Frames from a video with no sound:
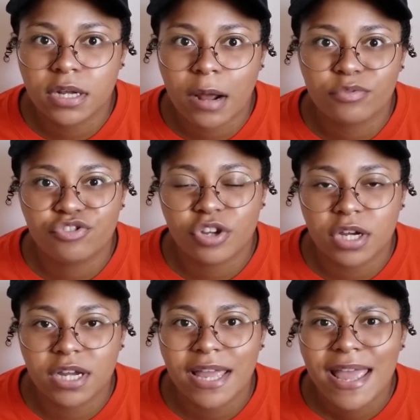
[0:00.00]
I was
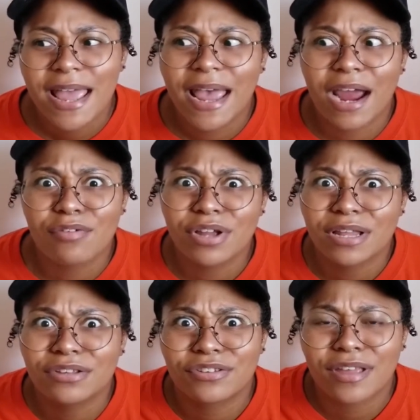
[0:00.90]
young. And
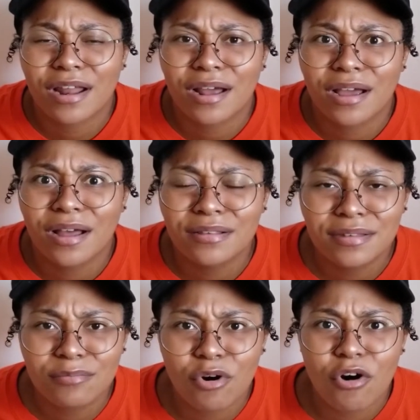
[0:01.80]
Ariella just kind of
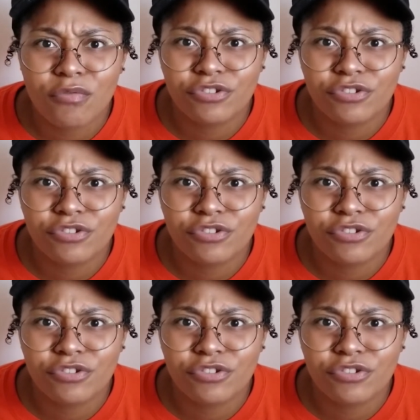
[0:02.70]
cuts him off.